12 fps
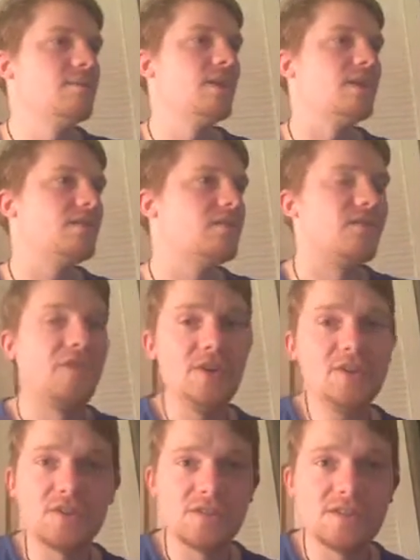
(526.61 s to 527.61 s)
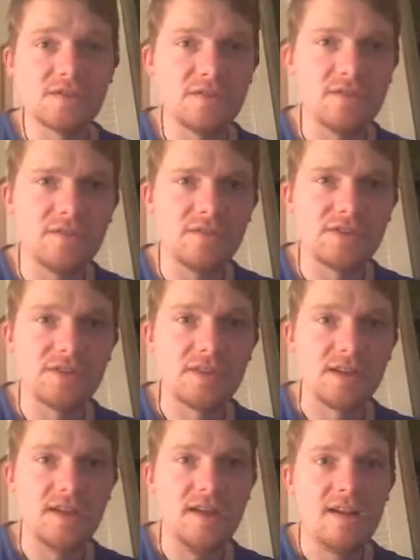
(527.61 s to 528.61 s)
But the first reason for
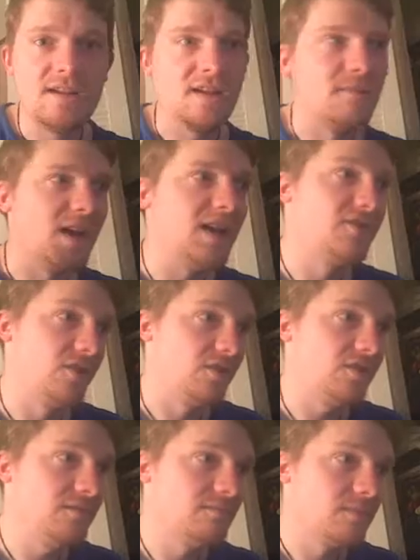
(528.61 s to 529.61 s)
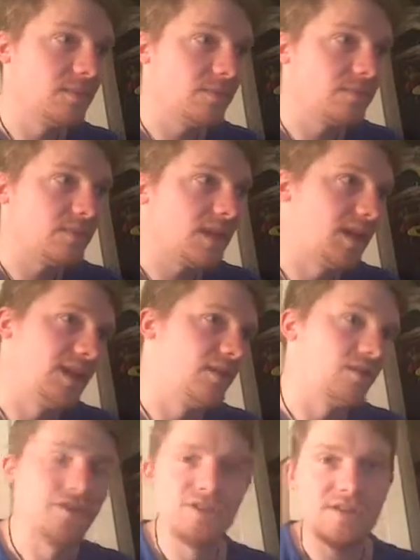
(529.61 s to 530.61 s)
university, in my view,
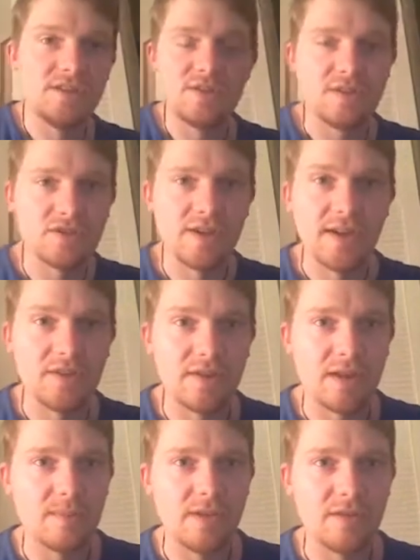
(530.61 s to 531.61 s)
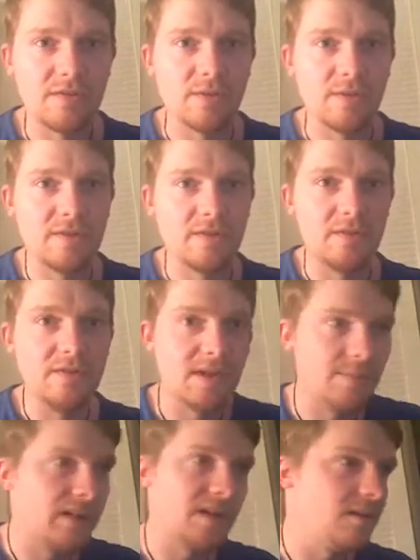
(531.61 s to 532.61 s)
and obviously you can try to correct me if you want to,
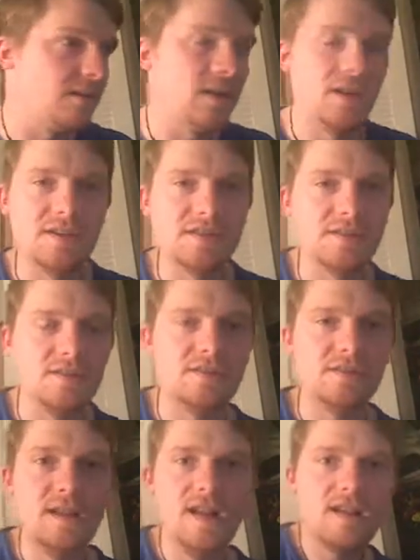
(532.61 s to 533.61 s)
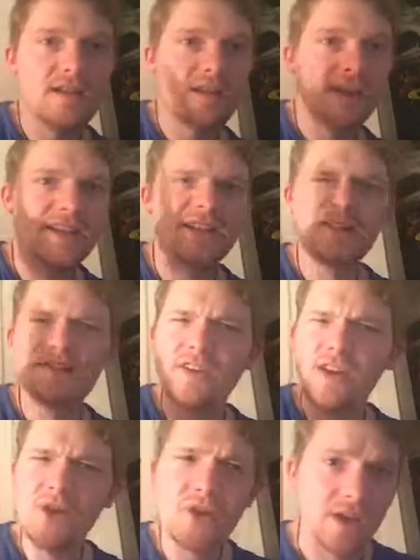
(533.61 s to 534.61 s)
I'll listen to you, is
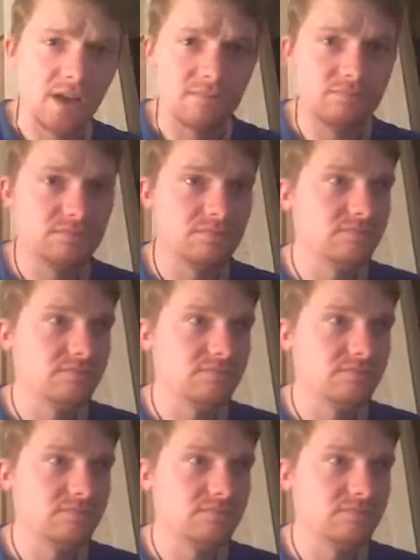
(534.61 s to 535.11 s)
for learning.